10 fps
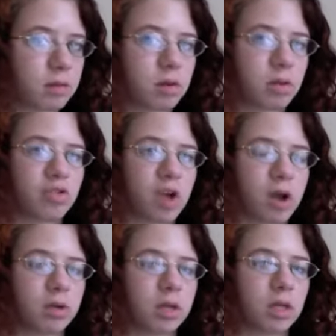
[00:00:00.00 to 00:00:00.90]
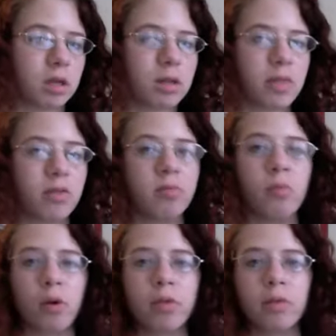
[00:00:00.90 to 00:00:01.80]
So the child can learn that there's
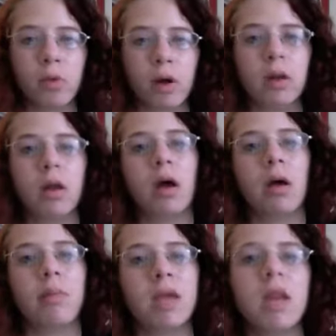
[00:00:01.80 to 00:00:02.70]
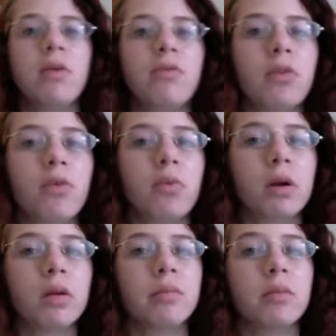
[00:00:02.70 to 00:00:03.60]
more than one meaning for the
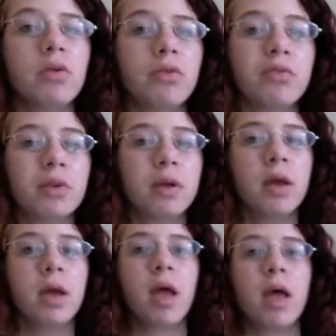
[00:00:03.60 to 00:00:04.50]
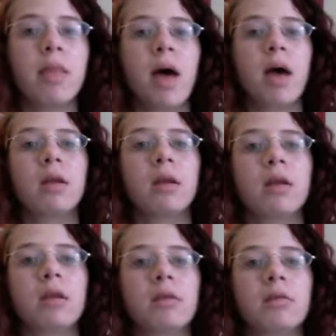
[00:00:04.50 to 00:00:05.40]
word to move, and that it
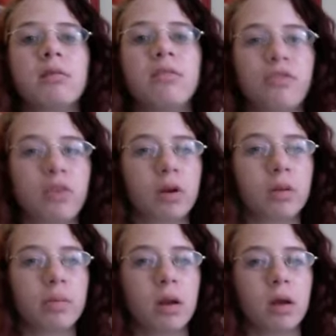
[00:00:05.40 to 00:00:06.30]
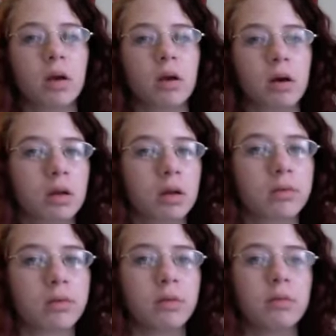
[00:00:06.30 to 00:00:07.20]
is different depending on
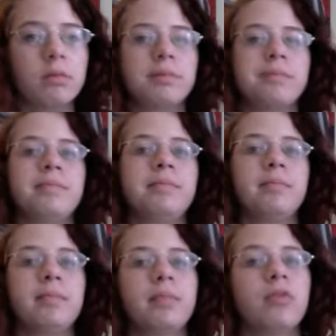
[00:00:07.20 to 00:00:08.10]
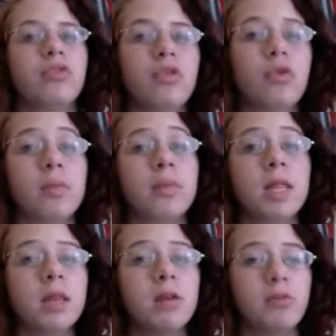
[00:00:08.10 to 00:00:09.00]
context, and they're two
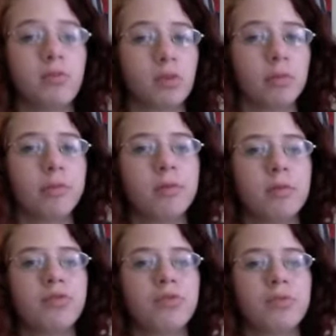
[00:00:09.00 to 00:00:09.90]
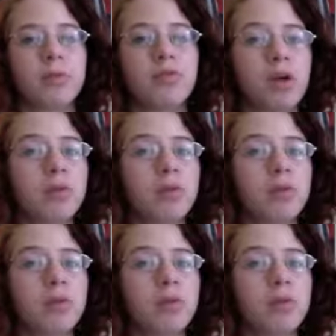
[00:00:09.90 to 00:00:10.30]
completely different verbs, which is what the child